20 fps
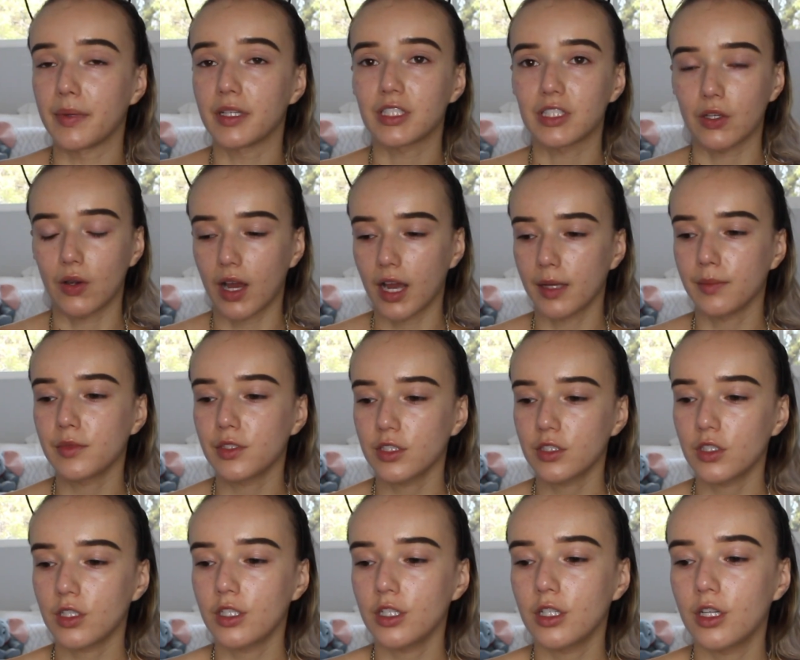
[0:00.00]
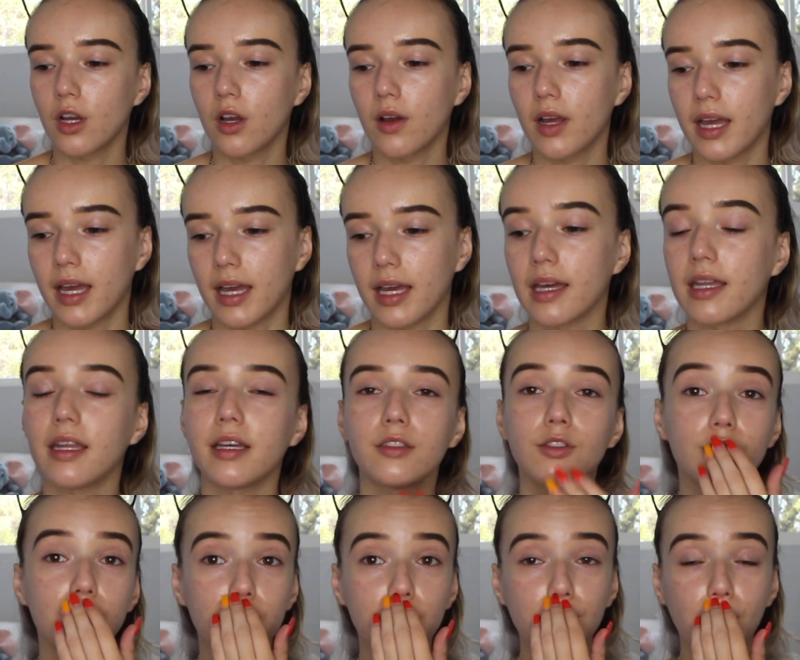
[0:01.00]
So I'm just going to go ahead
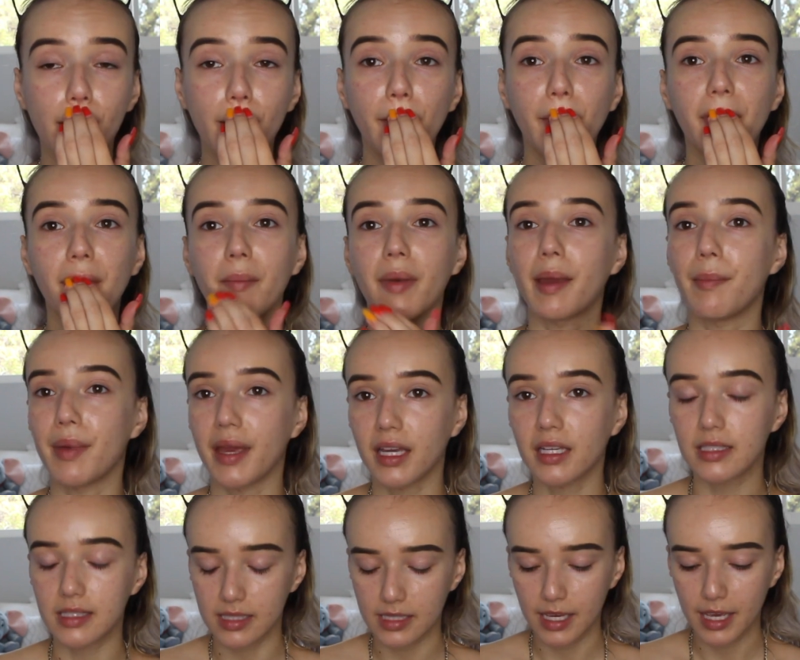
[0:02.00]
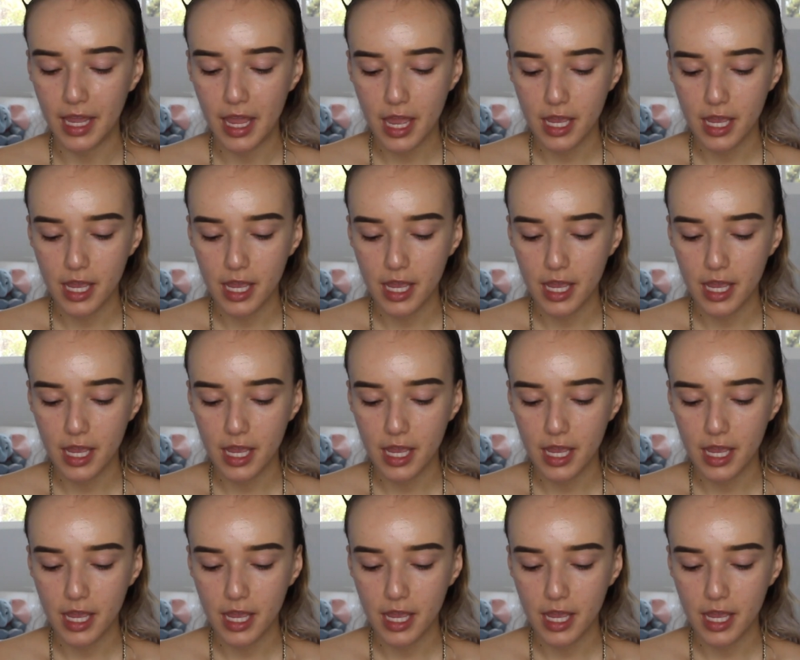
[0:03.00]
and start with my base.